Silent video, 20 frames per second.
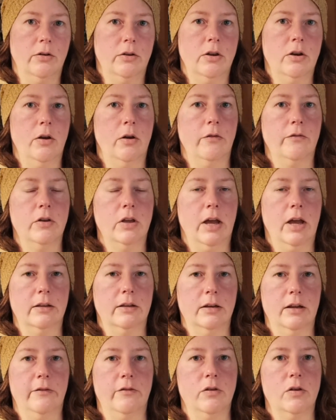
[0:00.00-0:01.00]
You know, if
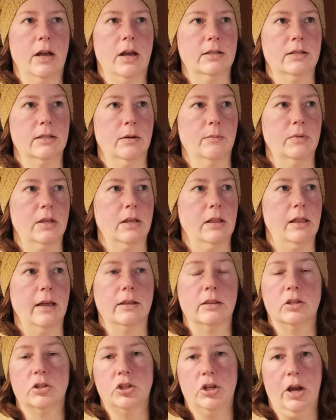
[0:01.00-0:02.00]
you got something
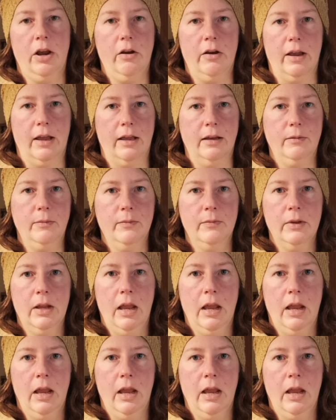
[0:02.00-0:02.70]
like the Chariot,